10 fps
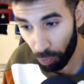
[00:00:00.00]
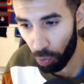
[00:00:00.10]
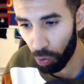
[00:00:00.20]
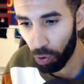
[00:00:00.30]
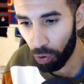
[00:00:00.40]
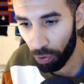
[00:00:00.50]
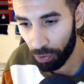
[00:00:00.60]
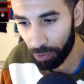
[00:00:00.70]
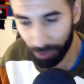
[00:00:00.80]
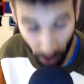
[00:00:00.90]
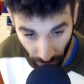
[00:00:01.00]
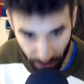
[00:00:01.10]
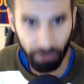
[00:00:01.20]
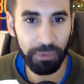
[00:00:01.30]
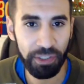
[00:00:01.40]
or to
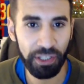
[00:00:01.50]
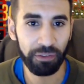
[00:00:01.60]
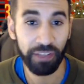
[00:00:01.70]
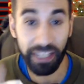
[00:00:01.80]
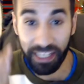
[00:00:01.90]
Ozil himself.